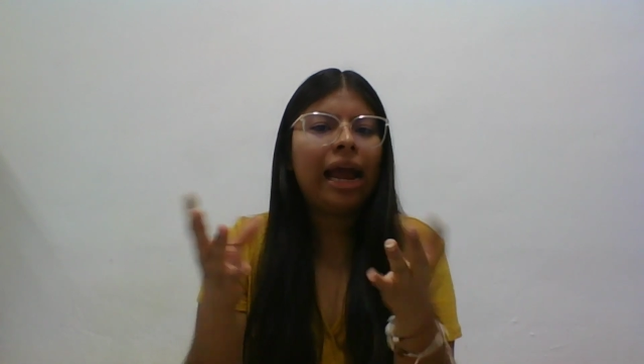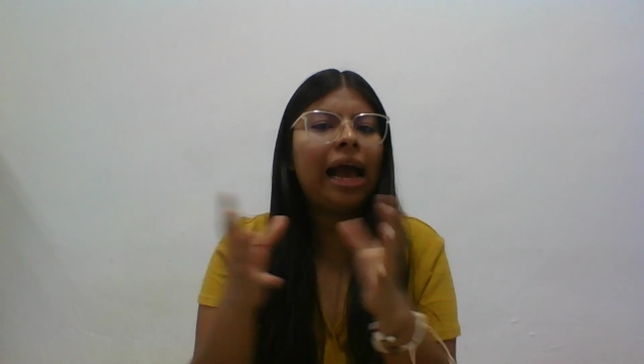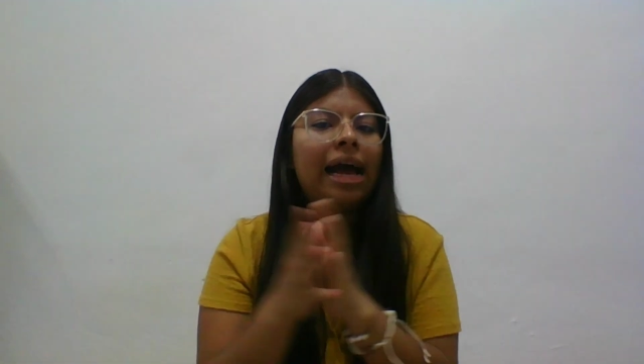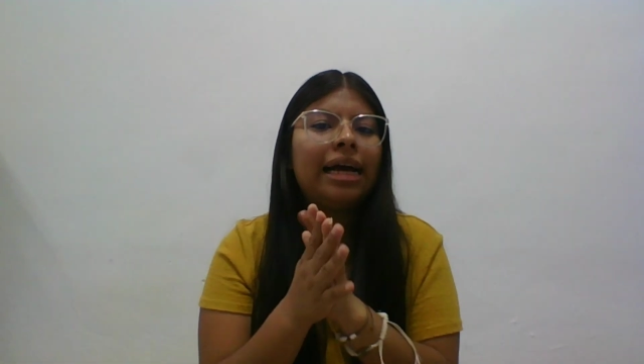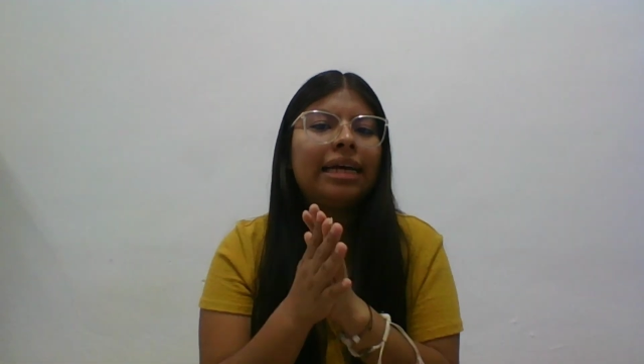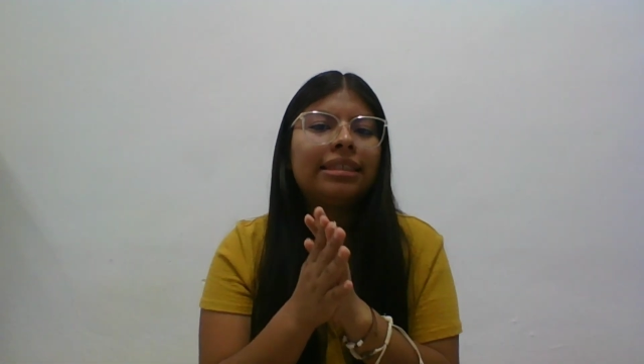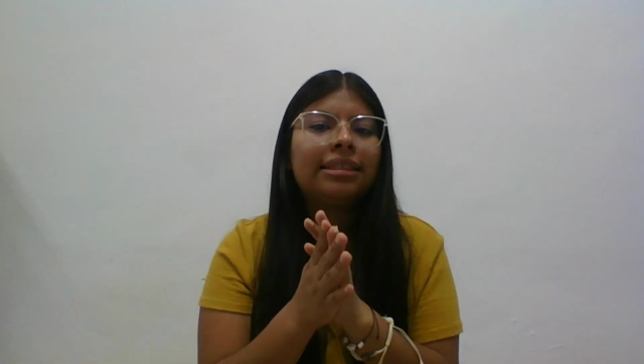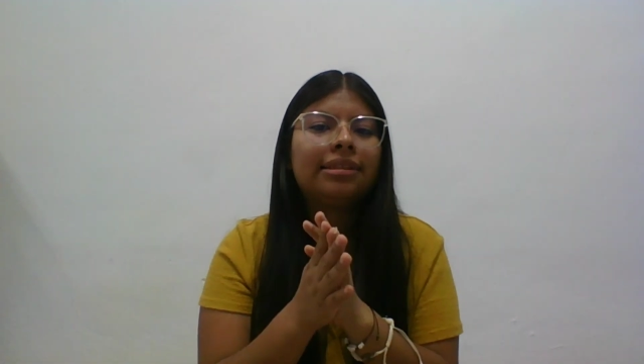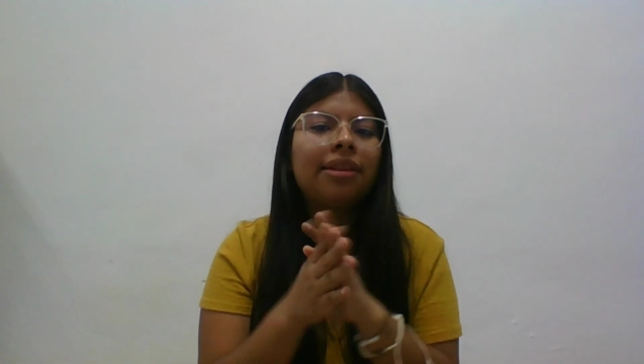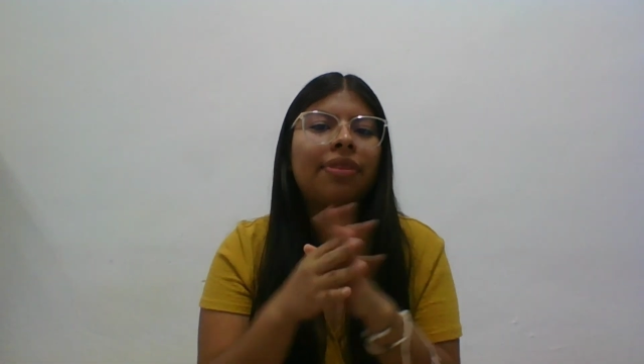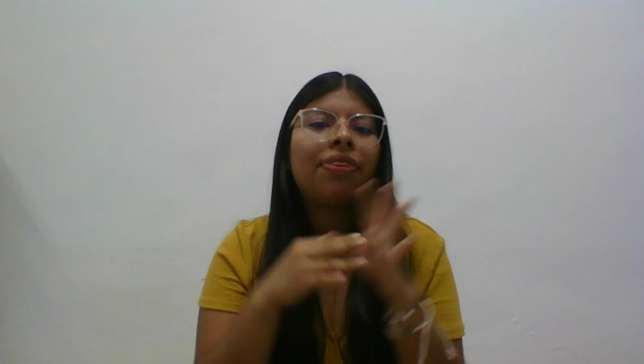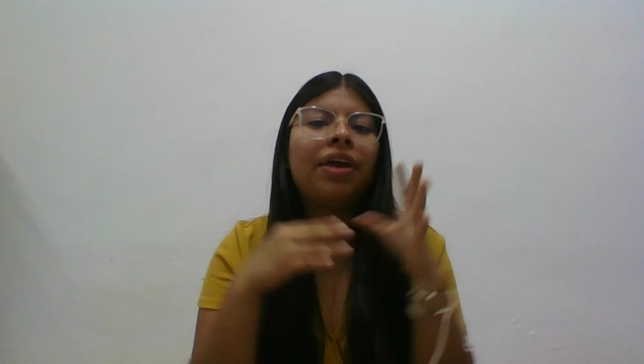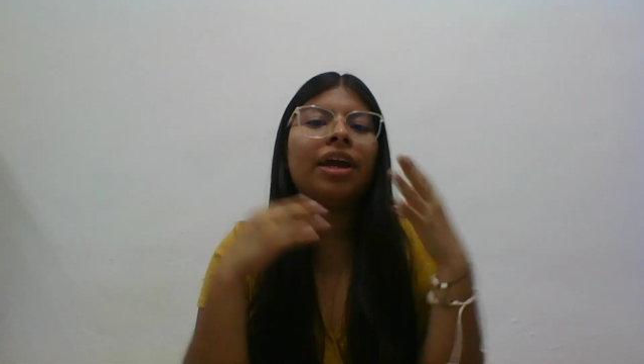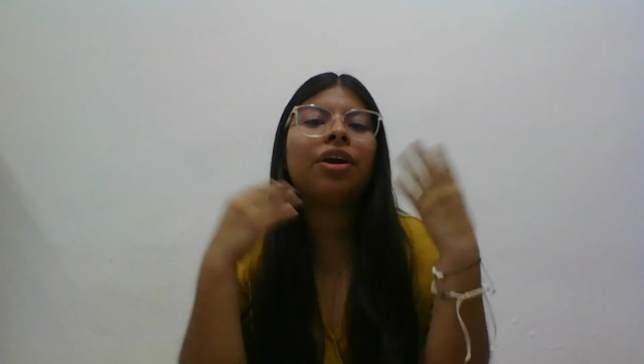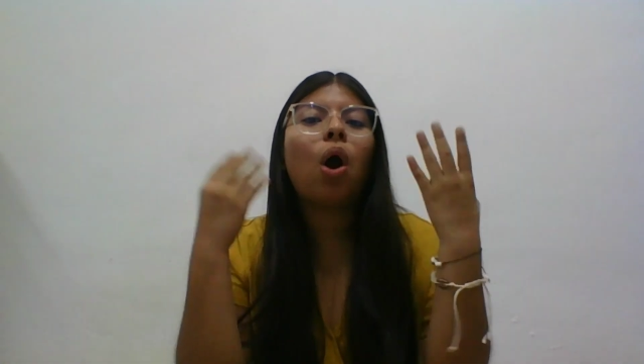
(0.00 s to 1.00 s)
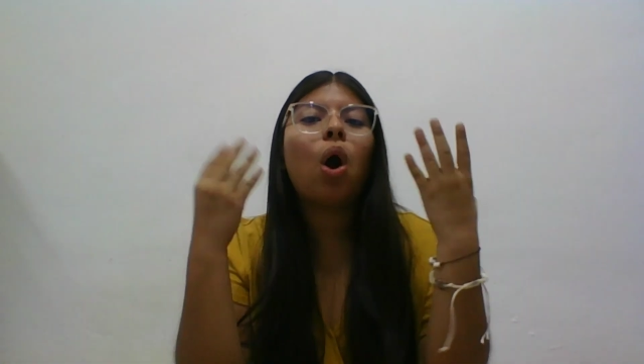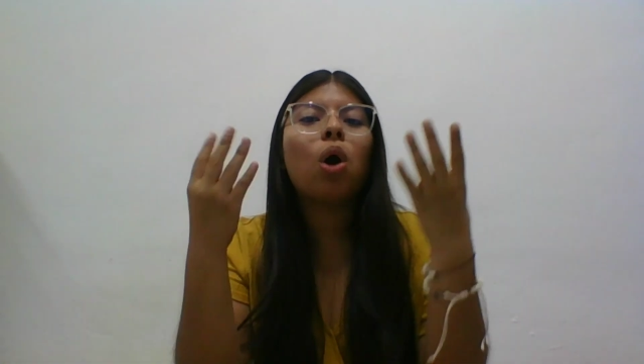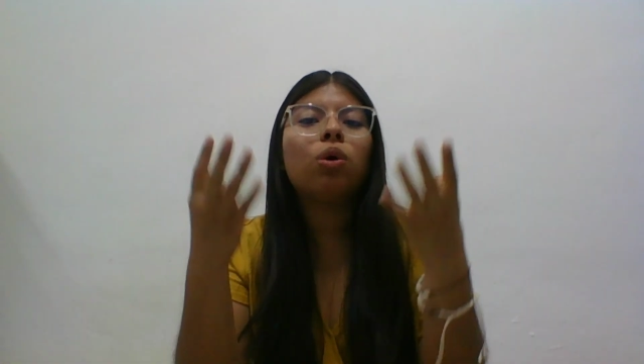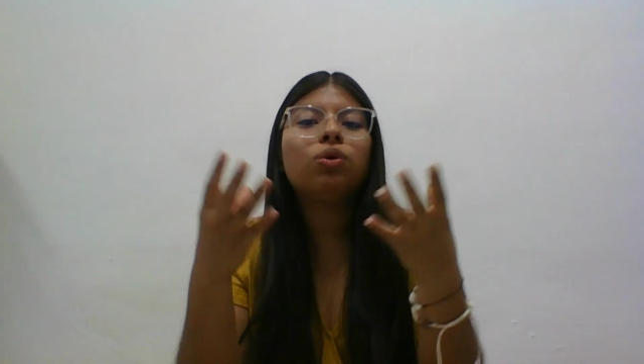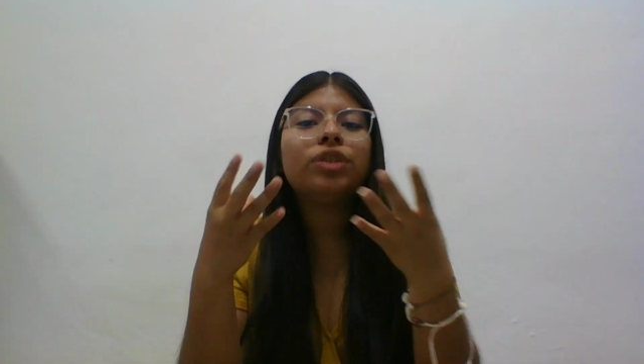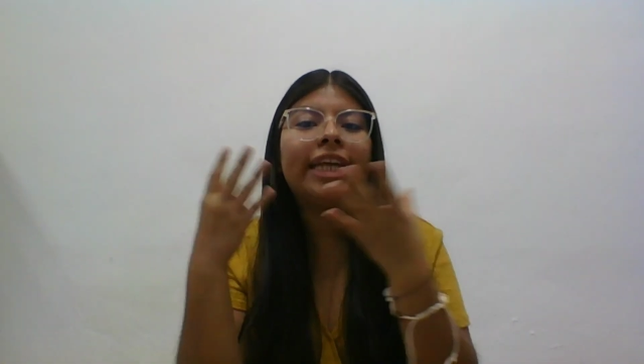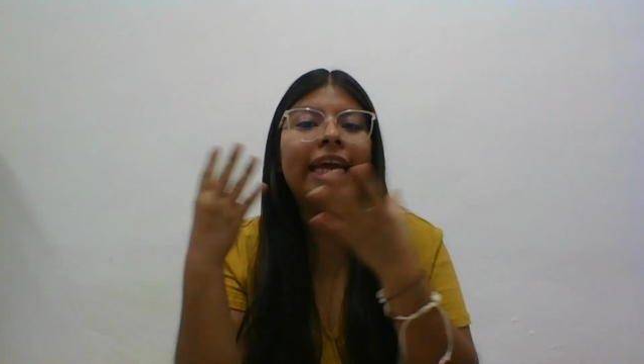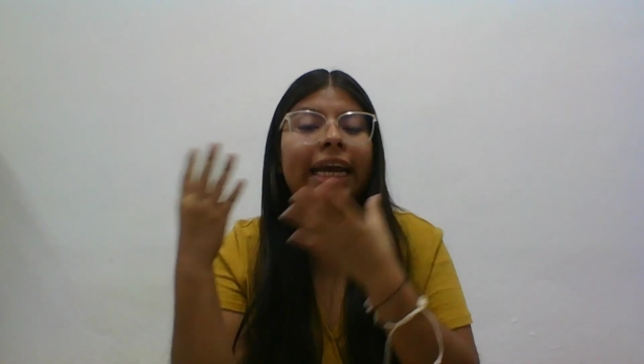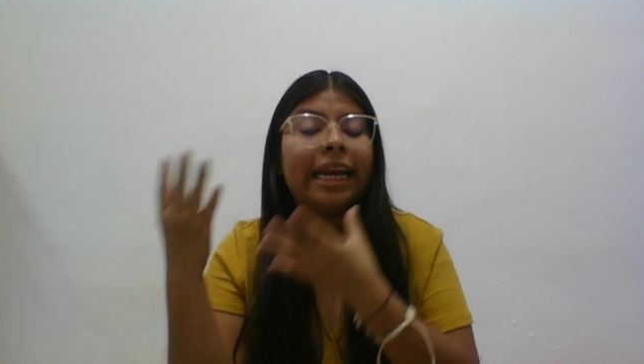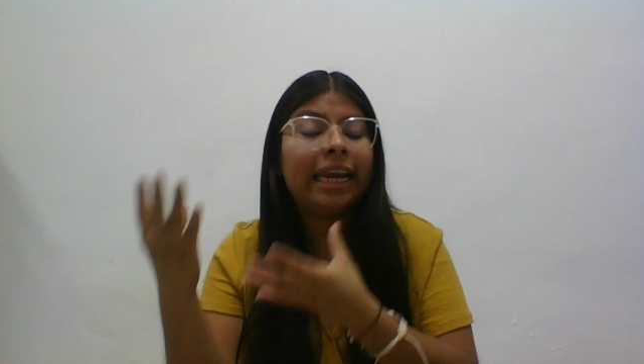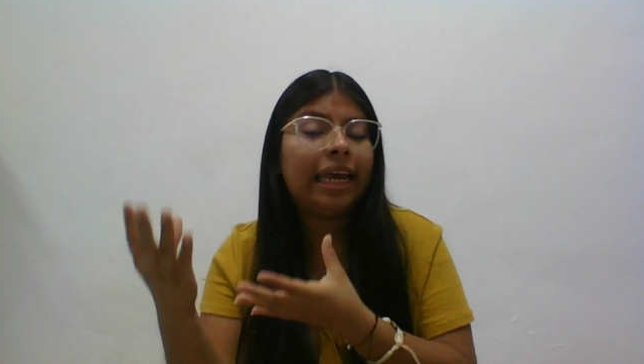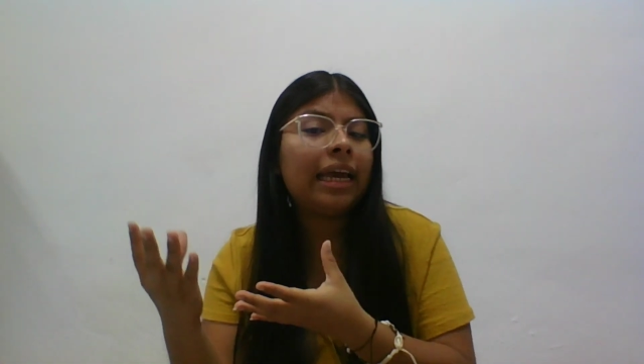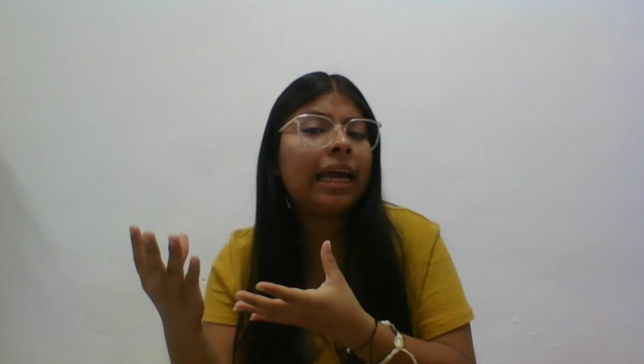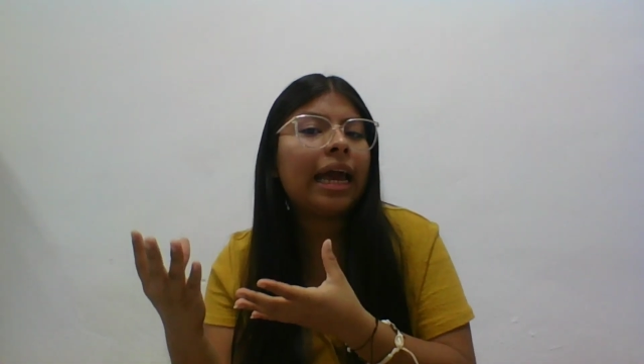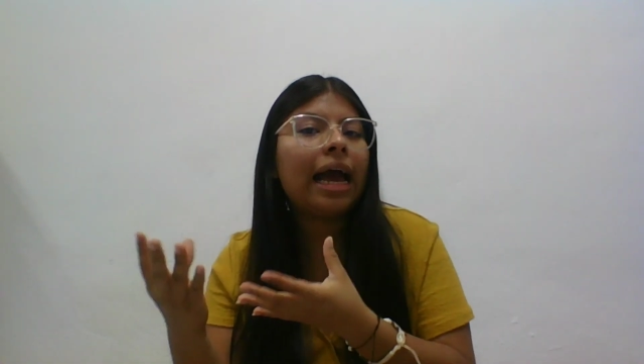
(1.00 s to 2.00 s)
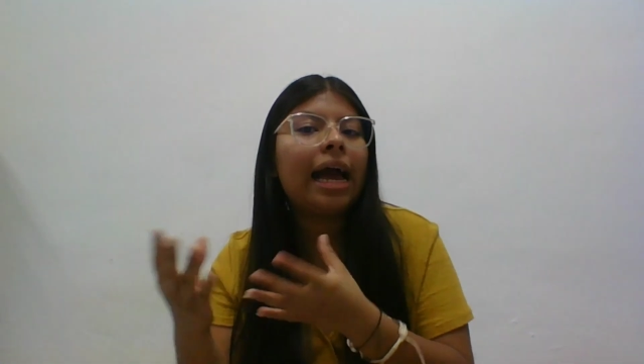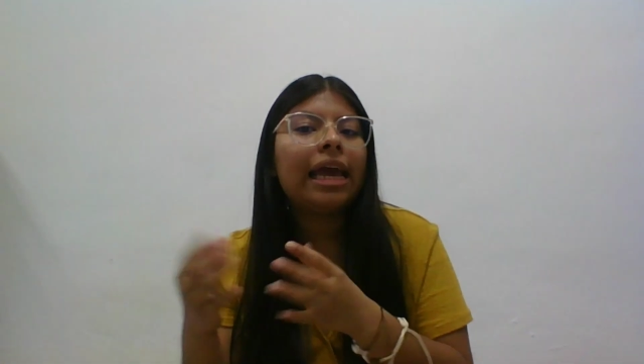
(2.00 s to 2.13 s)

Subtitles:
has their own technique,